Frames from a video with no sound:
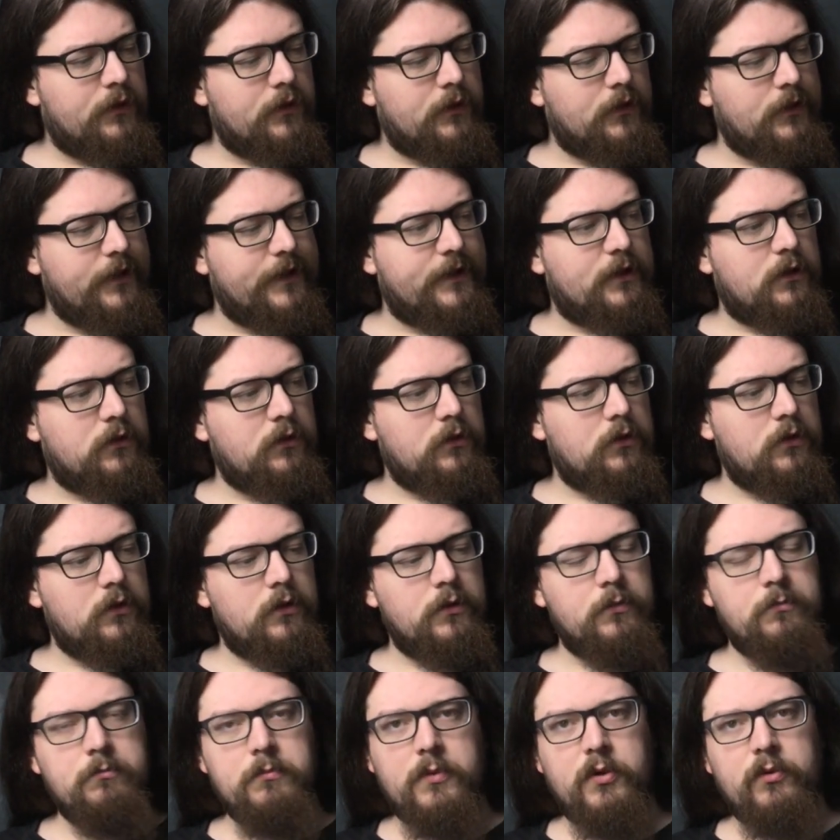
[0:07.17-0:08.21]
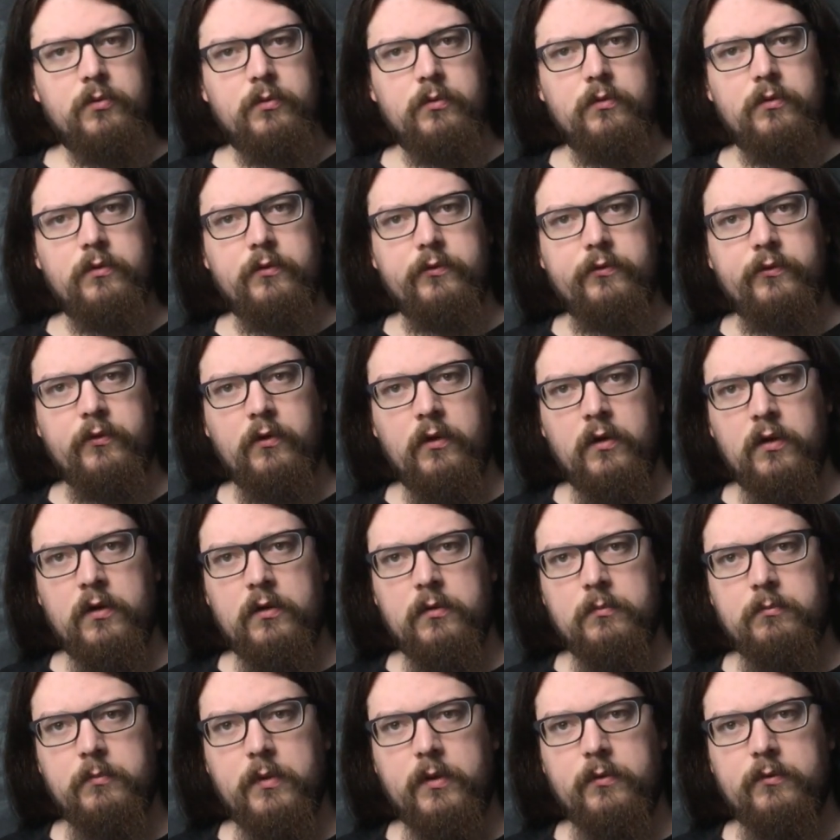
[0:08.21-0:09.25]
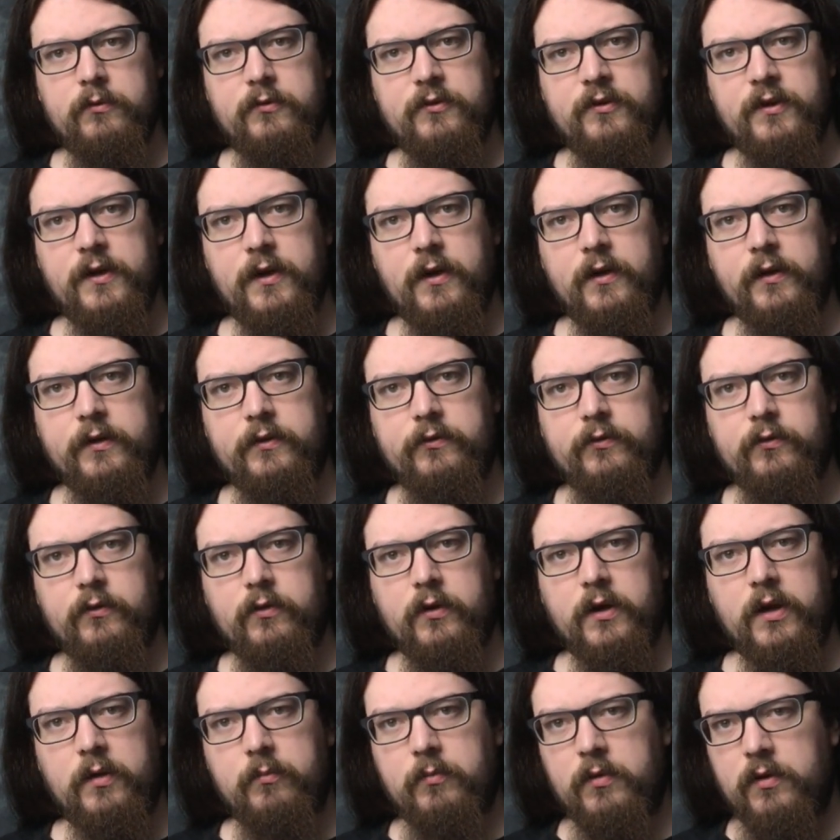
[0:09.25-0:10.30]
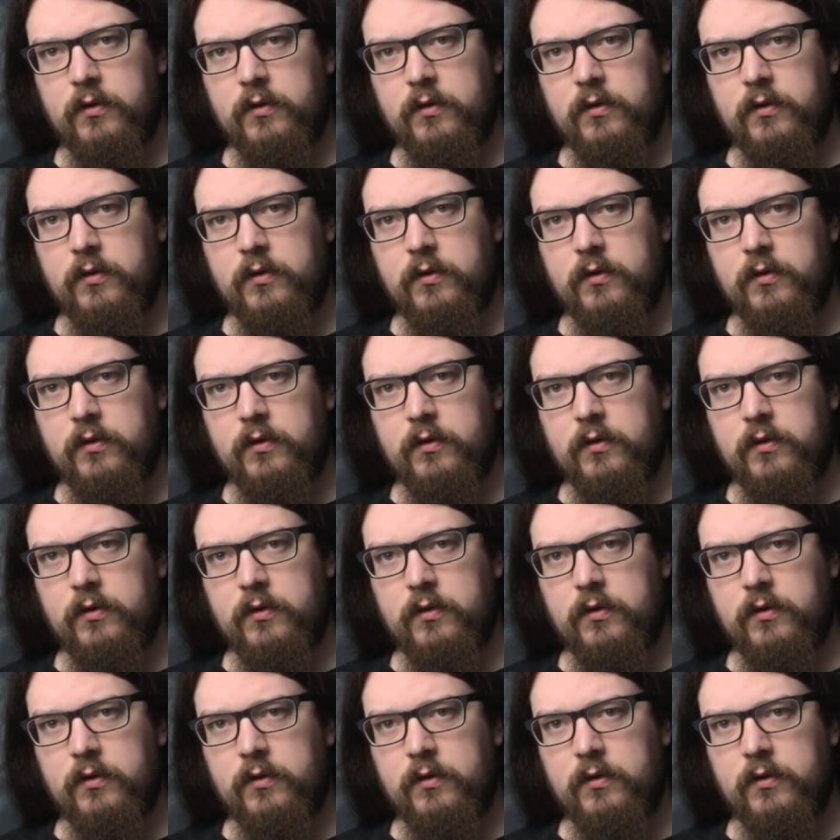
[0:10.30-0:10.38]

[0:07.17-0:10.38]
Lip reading: Little Moon's Mochi Ice Cream.